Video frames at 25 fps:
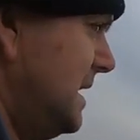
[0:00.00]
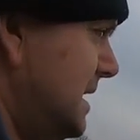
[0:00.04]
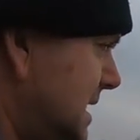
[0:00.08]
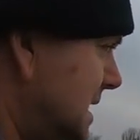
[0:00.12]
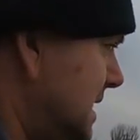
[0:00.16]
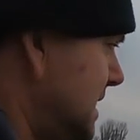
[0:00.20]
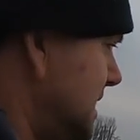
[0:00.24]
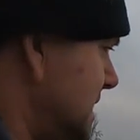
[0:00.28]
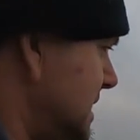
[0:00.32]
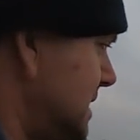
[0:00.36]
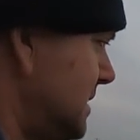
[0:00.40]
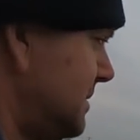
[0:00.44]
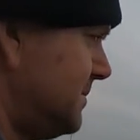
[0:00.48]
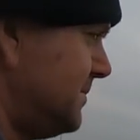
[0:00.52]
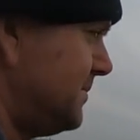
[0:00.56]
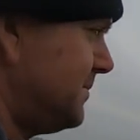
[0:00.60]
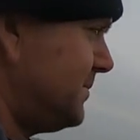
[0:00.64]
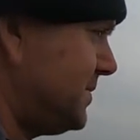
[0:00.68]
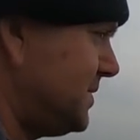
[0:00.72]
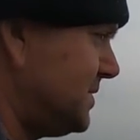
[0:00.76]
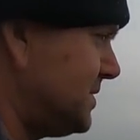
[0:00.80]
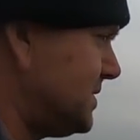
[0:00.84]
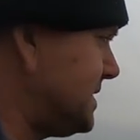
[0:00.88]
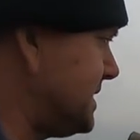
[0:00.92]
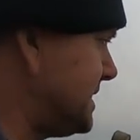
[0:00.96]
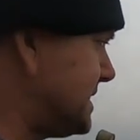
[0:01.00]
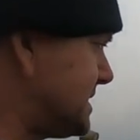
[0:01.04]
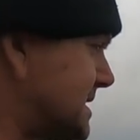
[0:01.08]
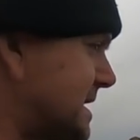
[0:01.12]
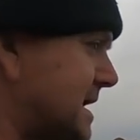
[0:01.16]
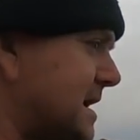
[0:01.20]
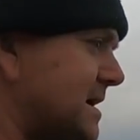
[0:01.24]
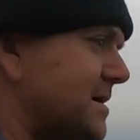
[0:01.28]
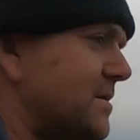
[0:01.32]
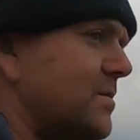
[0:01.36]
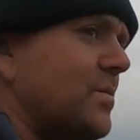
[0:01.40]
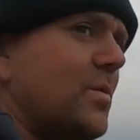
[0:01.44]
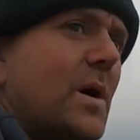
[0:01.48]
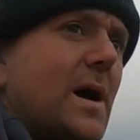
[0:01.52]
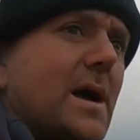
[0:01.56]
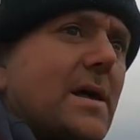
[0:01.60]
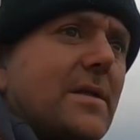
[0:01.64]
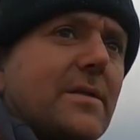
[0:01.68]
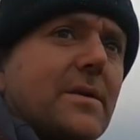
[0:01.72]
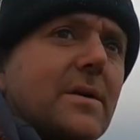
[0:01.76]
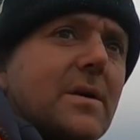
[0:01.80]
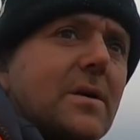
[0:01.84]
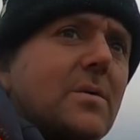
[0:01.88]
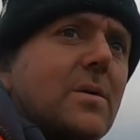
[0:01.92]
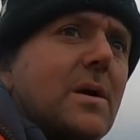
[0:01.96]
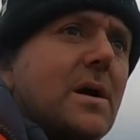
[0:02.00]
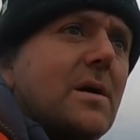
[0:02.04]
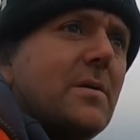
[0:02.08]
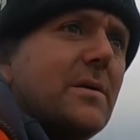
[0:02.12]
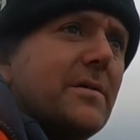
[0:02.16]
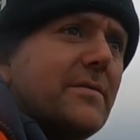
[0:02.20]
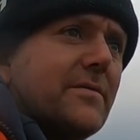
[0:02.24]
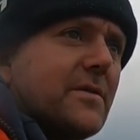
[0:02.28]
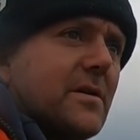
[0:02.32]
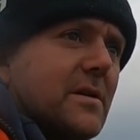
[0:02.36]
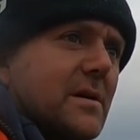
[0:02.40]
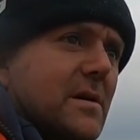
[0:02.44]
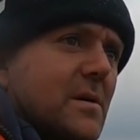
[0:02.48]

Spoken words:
Bloody, it's getting wet though where we've got